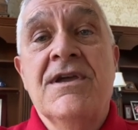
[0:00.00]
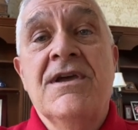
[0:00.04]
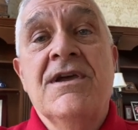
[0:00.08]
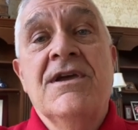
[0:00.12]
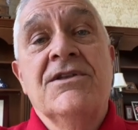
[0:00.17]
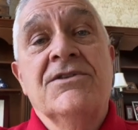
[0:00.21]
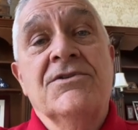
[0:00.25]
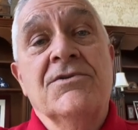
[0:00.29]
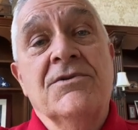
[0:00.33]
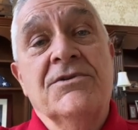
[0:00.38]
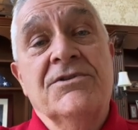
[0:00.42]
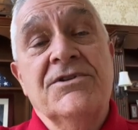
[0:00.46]

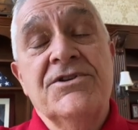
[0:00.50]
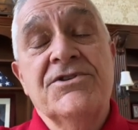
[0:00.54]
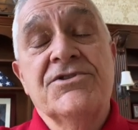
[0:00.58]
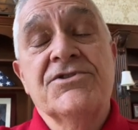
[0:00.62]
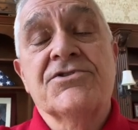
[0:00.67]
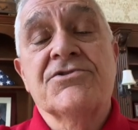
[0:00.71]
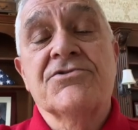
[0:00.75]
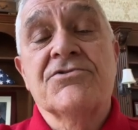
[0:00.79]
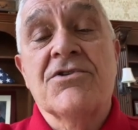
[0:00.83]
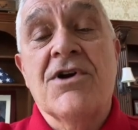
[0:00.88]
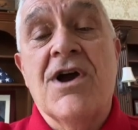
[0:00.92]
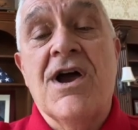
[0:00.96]
to at least
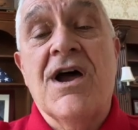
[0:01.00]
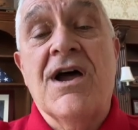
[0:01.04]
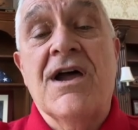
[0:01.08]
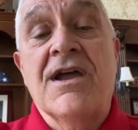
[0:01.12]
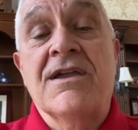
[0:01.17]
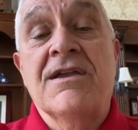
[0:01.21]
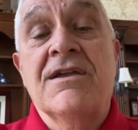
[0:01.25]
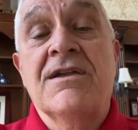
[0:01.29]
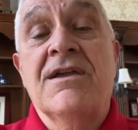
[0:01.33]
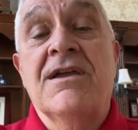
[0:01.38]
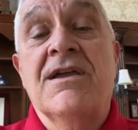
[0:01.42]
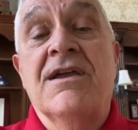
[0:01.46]
try
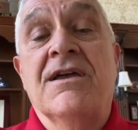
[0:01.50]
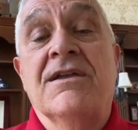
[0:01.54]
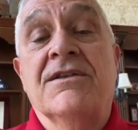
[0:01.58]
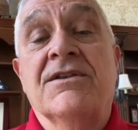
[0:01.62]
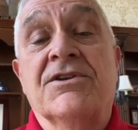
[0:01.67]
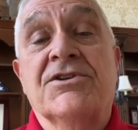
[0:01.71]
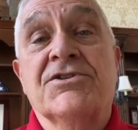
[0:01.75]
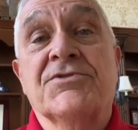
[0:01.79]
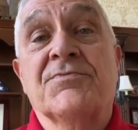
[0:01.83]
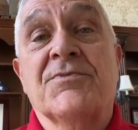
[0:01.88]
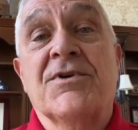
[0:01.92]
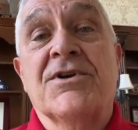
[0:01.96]
and
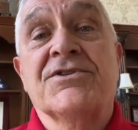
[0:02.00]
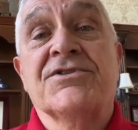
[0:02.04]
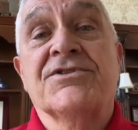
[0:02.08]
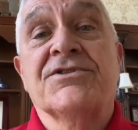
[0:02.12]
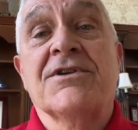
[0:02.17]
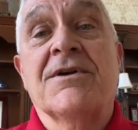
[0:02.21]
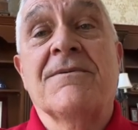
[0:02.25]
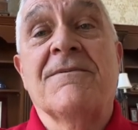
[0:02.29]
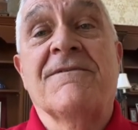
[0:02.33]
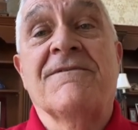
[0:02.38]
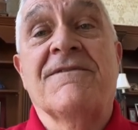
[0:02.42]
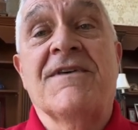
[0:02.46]
express some
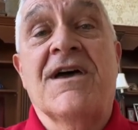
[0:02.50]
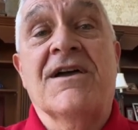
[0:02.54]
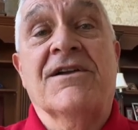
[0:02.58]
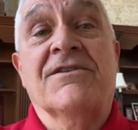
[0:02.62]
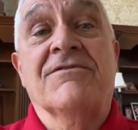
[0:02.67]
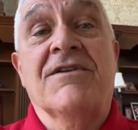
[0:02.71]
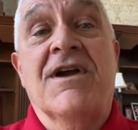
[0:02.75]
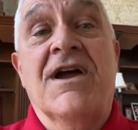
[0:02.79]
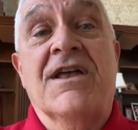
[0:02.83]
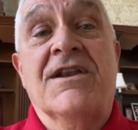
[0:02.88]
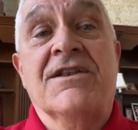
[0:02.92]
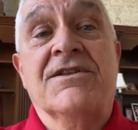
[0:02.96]
of that
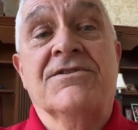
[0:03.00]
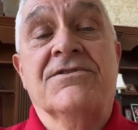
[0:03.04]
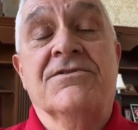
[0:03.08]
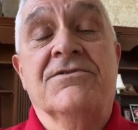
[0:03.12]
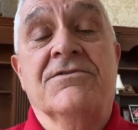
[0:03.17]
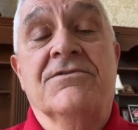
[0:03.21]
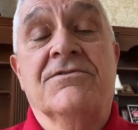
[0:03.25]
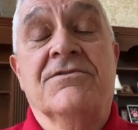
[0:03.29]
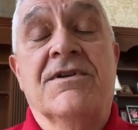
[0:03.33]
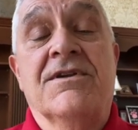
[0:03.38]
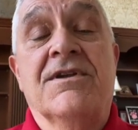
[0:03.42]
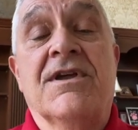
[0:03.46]

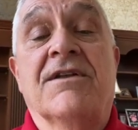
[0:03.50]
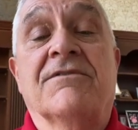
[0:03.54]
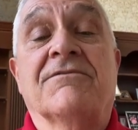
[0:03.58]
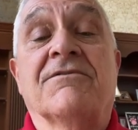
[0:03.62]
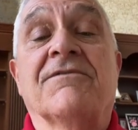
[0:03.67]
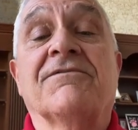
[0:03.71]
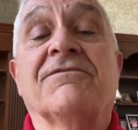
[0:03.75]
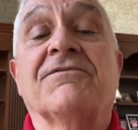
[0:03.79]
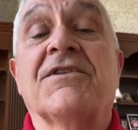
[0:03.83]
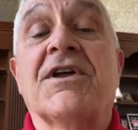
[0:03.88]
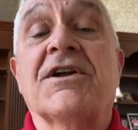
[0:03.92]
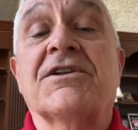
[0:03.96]
gratitude and
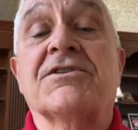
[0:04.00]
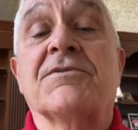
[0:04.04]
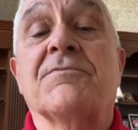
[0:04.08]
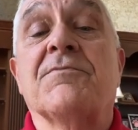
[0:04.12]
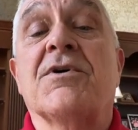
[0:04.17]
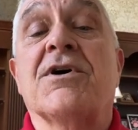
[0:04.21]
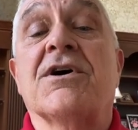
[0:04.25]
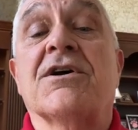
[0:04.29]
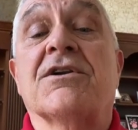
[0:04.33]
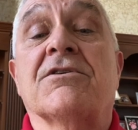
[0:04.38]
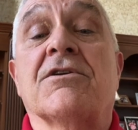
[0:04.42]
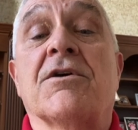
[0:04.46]
reflect
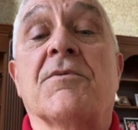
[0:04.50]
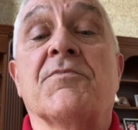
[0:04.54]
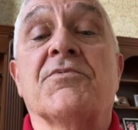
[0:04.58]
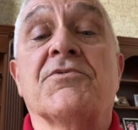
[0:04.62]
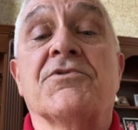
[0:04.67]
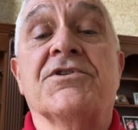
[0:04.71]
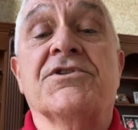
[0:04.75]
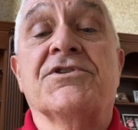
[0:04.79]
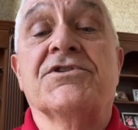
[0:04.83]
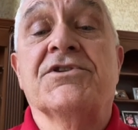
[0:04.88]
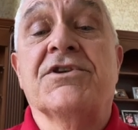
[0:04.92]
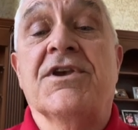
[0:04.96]
upon our
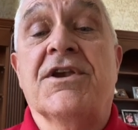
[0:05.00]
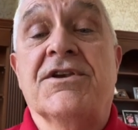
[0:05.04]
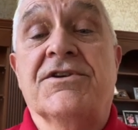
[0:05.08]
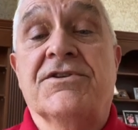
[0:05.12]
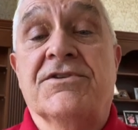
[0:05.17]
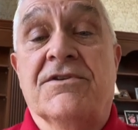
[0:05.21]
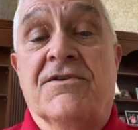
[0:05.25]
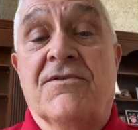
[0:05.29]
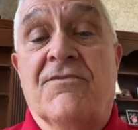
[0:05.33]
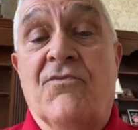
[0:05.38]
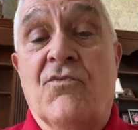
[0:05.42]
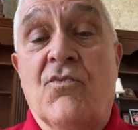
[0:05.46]
appreciation
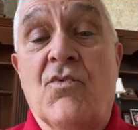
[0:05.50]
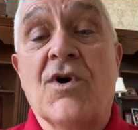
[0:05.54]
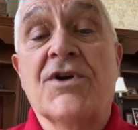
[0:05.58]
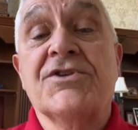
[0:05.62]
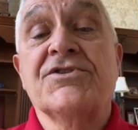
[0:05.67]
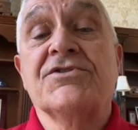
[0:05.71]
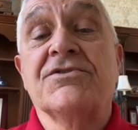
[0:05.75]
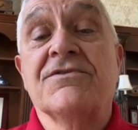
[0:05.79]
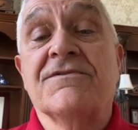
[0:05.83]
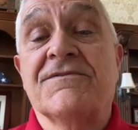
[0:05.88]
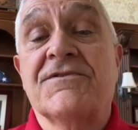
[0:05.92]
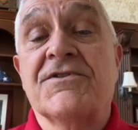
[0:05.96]
of what
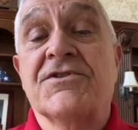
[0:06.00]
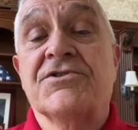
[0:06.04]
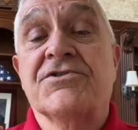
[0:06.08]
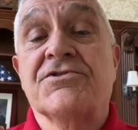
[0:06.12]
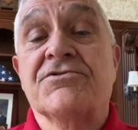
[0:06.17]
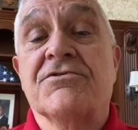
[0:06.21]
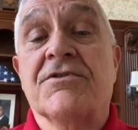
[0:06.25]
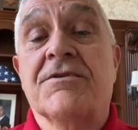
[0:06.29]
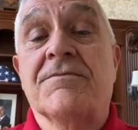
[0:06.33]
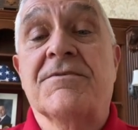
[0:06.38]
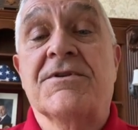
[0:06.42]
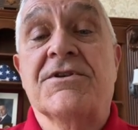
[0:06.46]
you've
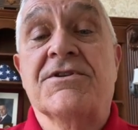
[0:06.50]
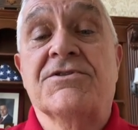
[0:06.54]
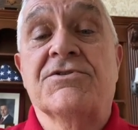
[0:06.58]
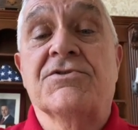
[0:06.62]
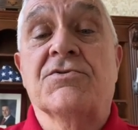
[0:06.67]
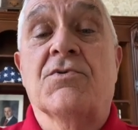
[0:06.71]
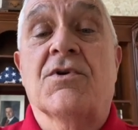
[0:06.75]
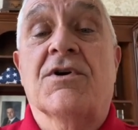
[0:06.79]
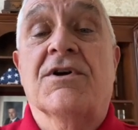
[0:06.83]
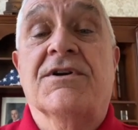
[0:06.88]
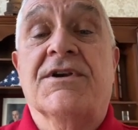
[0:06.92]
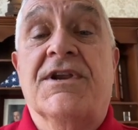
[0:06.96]
contributed to
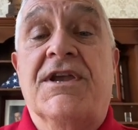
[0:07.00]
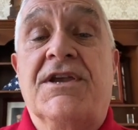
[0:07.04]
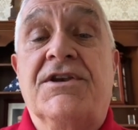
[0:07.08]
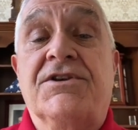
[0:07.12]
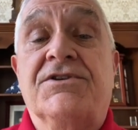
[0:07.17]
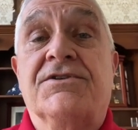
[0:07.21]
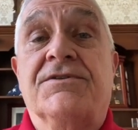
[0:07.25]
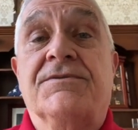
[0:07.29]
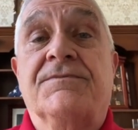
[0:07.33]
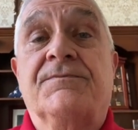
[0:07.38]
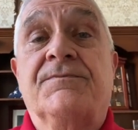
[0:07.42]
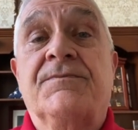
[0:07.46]
our nation.
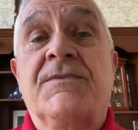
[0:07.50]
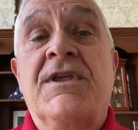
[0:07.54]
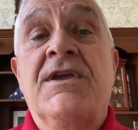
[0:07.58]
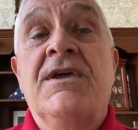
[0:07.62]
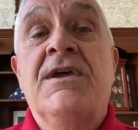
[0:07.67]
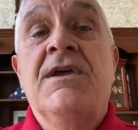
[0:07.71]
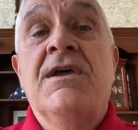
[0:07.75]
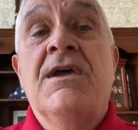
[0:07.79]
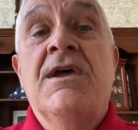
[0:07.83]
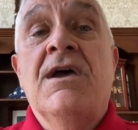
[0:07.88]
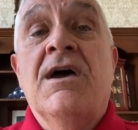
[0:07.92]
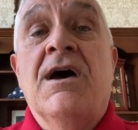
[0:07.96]

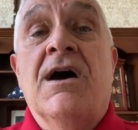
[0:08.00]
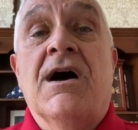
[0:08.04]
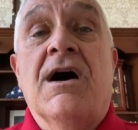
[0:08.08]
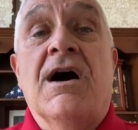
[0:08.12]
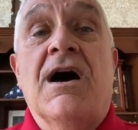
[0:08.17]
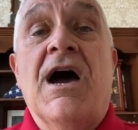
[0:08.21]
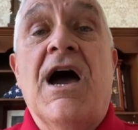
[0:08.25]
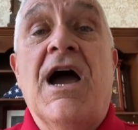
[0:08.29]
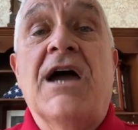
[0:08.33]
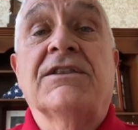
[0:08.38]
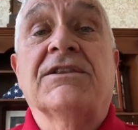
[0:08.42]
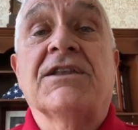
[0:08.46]
Uh,
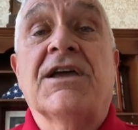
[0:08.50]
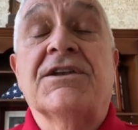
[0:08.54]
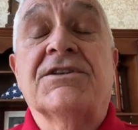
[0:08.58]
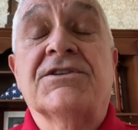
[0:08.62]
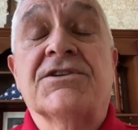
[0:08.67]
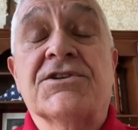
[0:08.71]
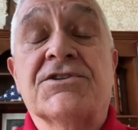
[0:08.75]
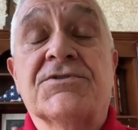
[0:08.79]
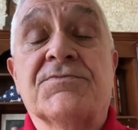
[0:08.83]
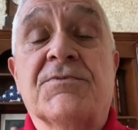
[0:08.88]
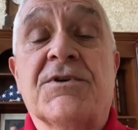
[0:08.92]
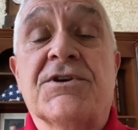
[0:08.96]
I'd like to
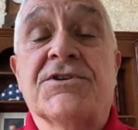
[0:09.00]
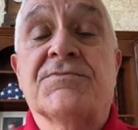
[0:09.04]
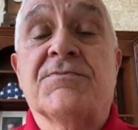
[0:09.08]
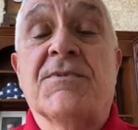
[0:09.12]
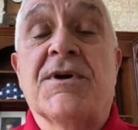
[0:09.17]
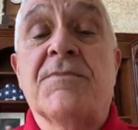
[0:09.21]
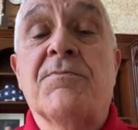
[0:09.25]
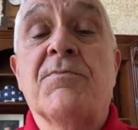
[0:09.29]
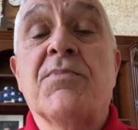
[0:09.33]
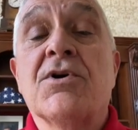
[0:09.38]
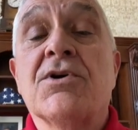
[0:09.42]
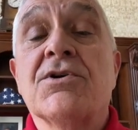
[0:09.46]
express my
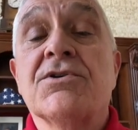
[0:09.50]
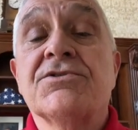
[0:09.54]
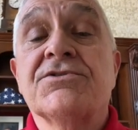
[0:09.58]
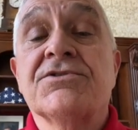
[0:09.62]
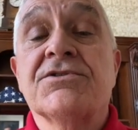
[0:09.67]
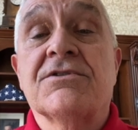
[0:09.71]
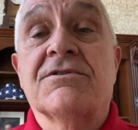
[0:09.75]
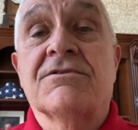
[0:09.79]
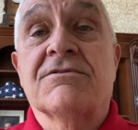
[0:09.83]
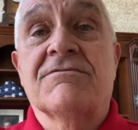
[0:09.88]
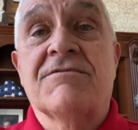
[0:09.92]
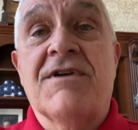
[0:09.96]
personal
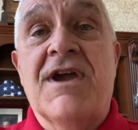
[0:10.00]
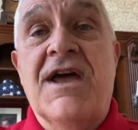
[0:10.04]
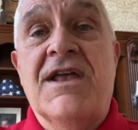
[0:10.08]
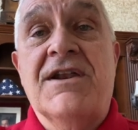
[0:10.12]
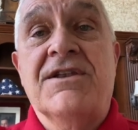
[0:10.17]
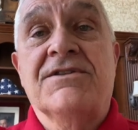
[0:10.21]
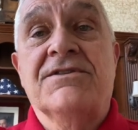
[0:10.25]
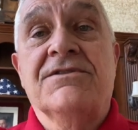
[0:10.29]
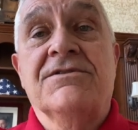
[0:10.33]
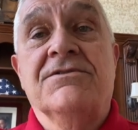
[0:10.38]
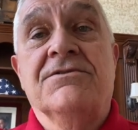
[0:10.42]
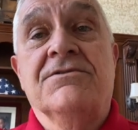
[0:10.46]

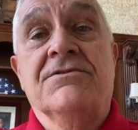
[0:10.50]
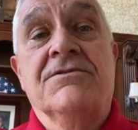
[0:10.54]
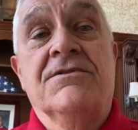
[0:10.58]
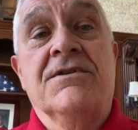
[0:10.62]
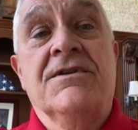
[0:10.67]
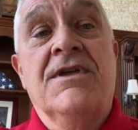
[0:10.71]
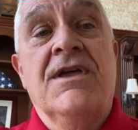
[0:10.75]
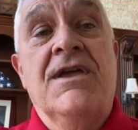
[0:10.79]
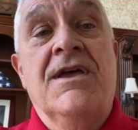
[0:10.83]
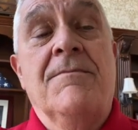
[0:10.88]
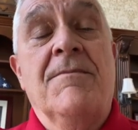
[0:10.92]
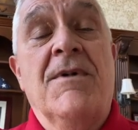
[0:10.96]
gratitude
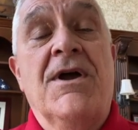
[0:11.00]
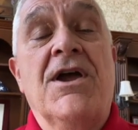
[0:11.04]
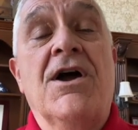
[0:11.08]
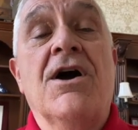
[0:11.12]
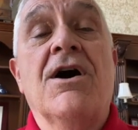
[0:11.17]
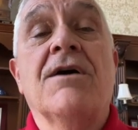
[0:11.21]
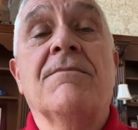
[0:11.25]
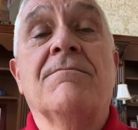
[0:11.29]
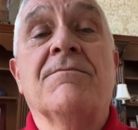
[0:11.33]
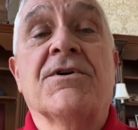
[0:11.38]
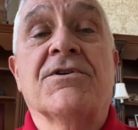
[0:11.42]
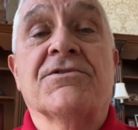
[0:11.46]
and my
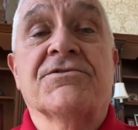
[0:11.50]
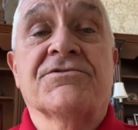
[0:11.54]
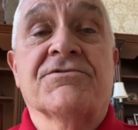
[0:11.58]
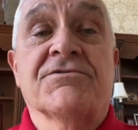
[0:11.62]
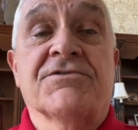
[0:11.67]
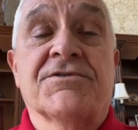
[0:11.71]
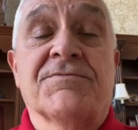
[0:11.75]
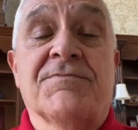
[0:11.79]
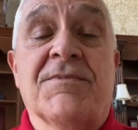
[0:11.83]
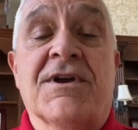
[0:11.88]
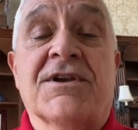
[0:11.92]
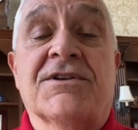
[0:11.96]
utmost
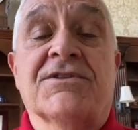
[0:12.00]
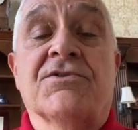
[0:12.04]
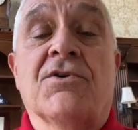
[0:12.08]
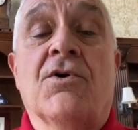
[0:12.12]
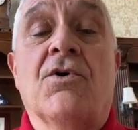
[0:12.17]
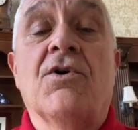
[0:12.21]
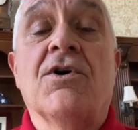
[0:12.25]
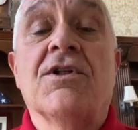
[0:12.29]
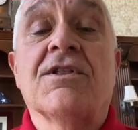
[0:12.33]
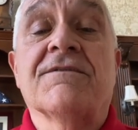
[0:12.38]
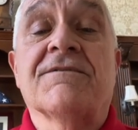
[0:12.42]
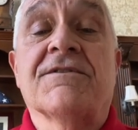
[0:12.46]
respect to
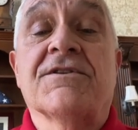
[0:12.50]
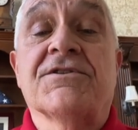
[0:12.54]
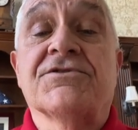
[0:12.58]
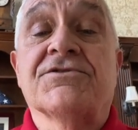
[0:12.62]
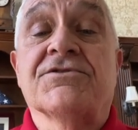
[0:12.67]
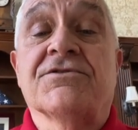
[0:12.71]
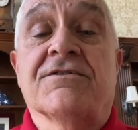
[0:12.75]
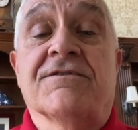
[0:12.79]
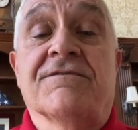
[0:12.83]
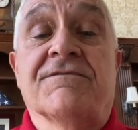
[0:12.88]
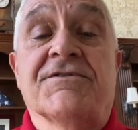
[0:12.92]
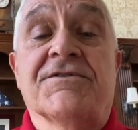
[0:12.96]
all of our
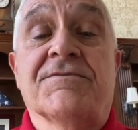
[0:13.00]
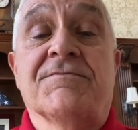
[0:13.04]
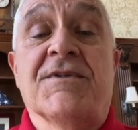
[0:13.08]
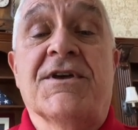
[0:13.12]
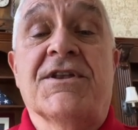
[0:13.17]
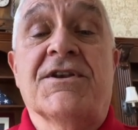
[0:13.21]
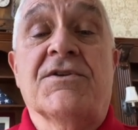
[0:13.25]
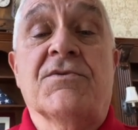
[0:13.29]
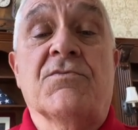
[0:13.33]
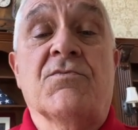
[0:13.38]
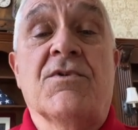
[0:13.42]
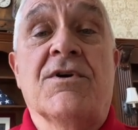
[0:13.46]
servicemen
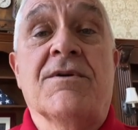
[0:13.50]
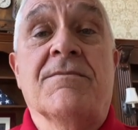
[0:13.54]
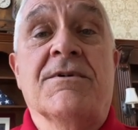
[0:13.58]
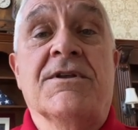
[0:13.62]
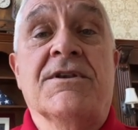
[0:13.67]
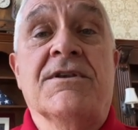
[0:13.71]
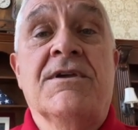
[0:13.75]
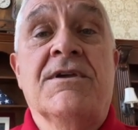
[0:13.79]
and women